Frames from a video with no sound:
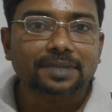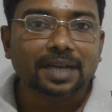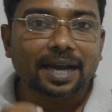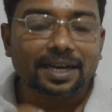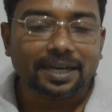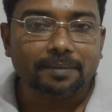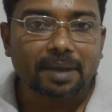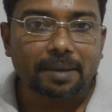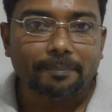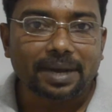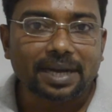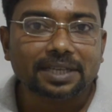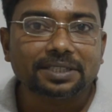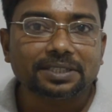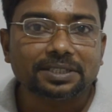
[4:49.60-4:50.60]

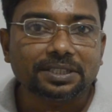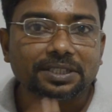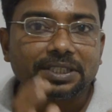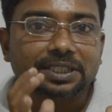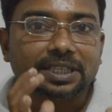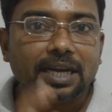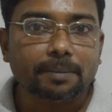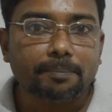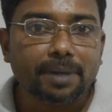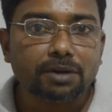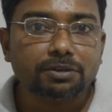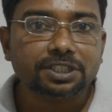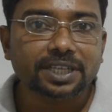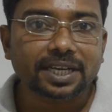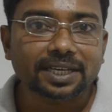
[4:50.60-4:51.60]
remember this
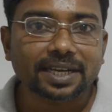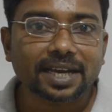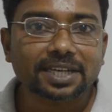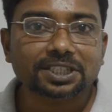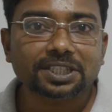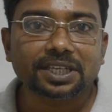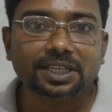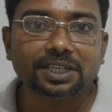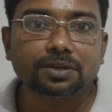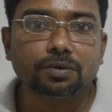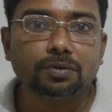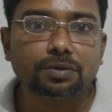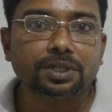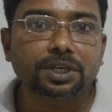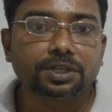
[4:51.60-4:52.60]
compound sentence
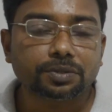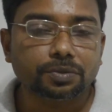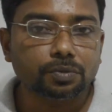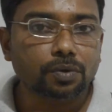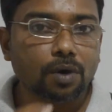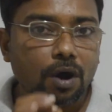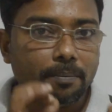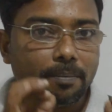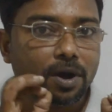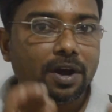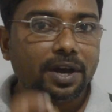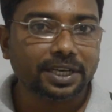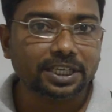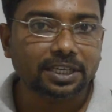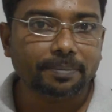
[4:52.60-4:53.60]
include two or
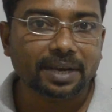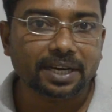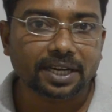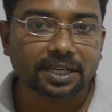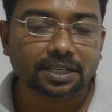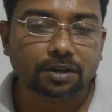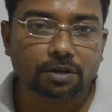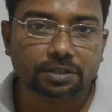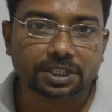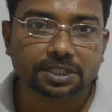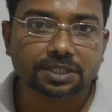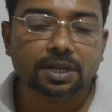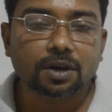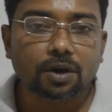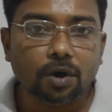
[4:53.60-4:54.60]
more independent
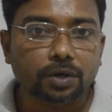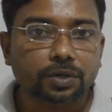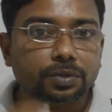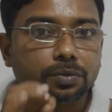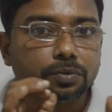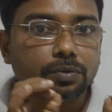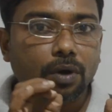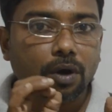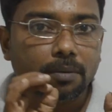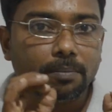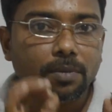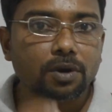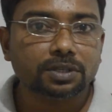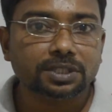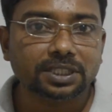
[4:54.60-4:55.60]
clauses or two or
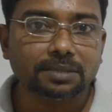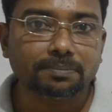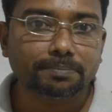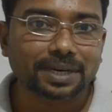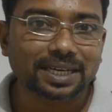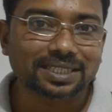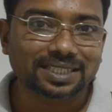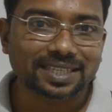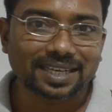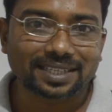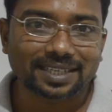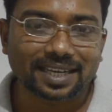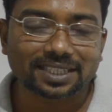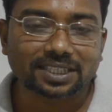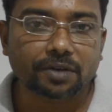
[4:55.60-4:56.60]
more simple
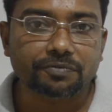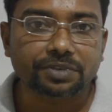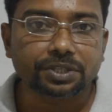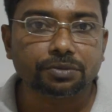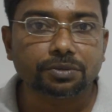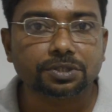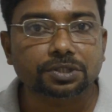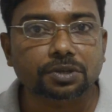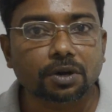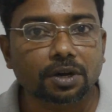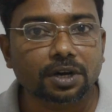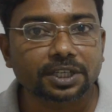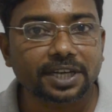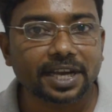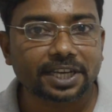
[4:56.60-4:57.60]
sentence, so we use
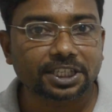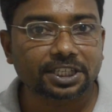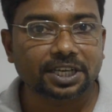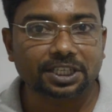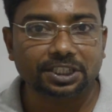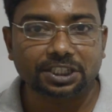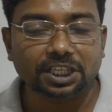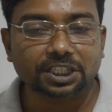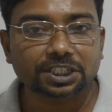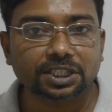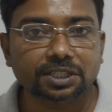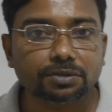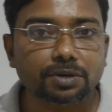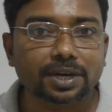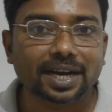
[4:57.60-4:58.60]
coordinating
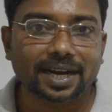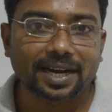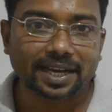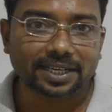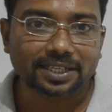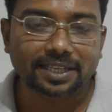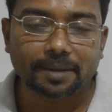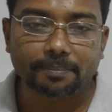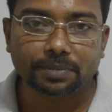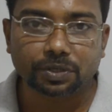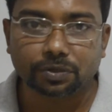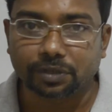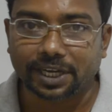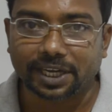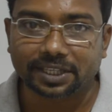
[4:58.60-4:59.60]
conjunction to connect them
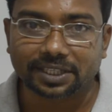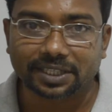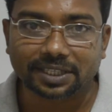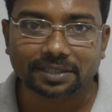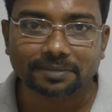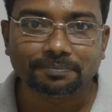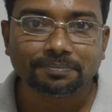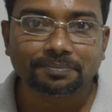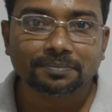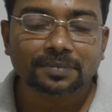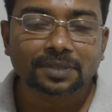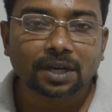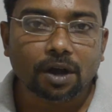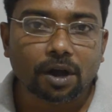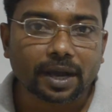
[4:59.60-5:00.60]
together.
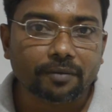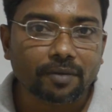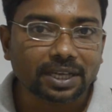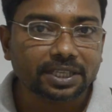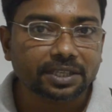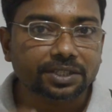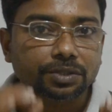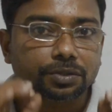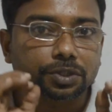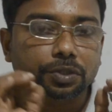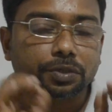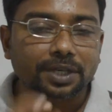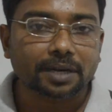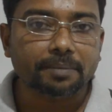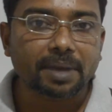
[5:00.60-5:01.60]
Okay, one thing you
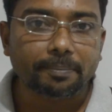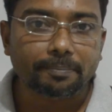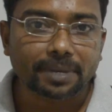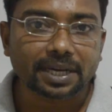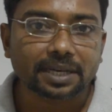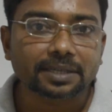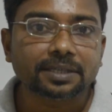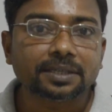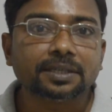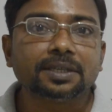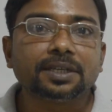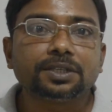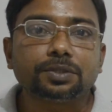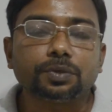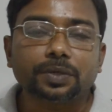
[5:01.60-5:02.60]
should remember,
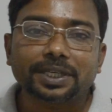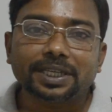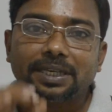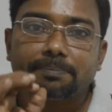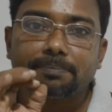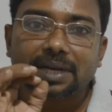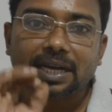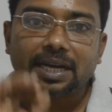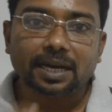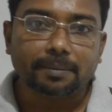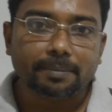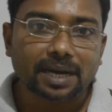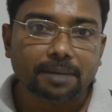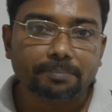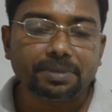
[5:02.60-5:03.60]
to keep
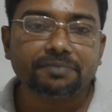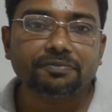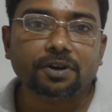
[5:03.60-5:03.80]
comma before